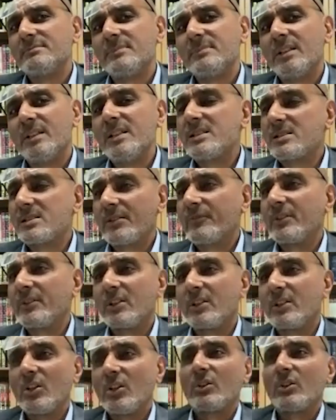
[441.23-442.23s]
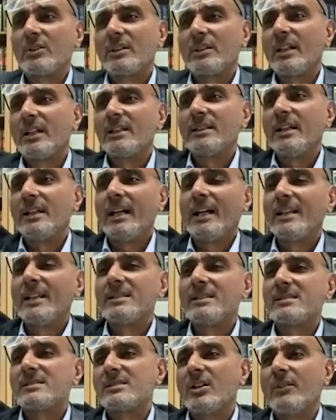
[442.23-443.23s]
He suffered a lot at the
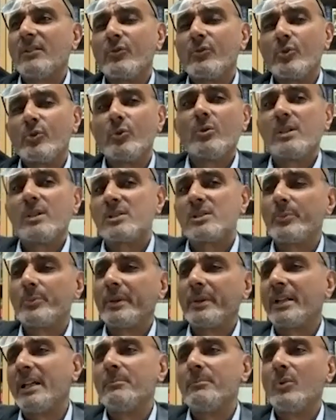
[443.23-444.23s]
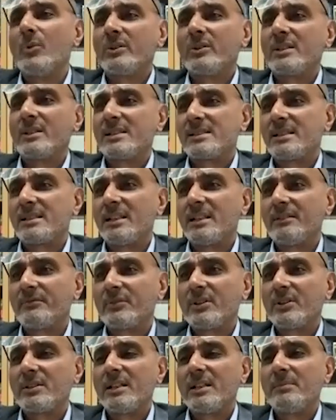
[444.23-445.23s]
hands of rulers who became Mu'tazila
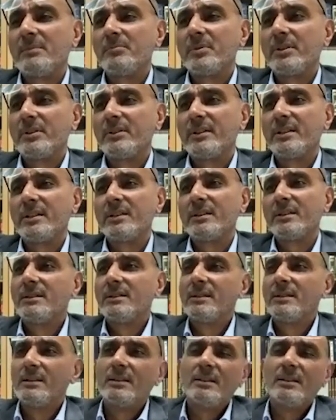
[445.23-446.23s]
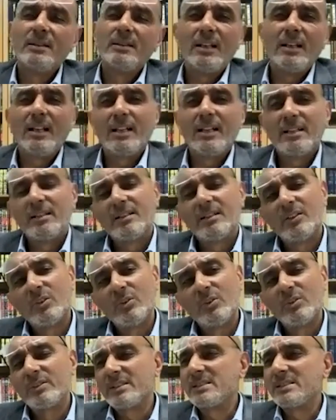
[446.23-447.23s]
for a time period, and
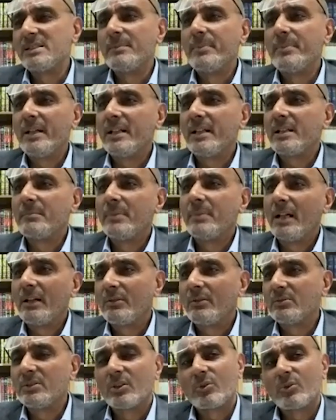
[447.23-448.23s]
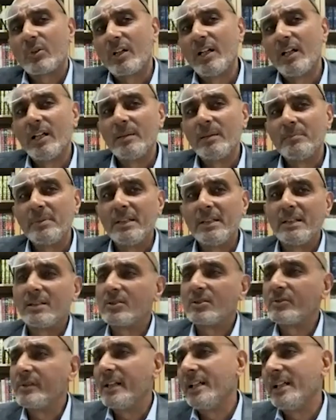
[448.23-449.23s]
all this debate about the Quran being
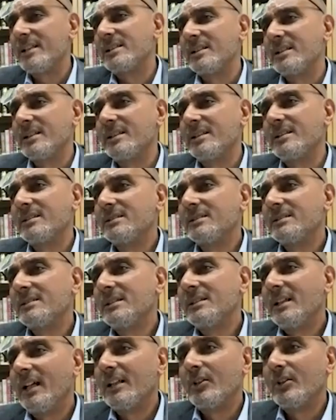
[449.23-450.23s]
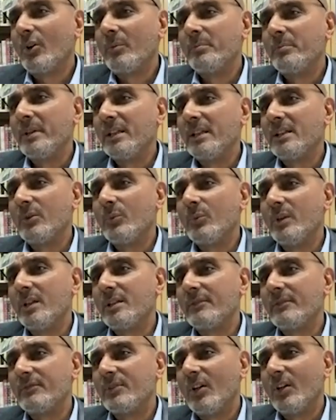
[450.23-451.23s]
created and not being the word
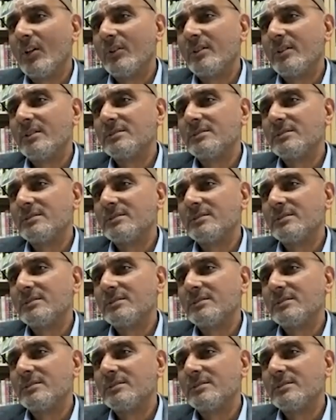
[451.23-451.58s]
of God.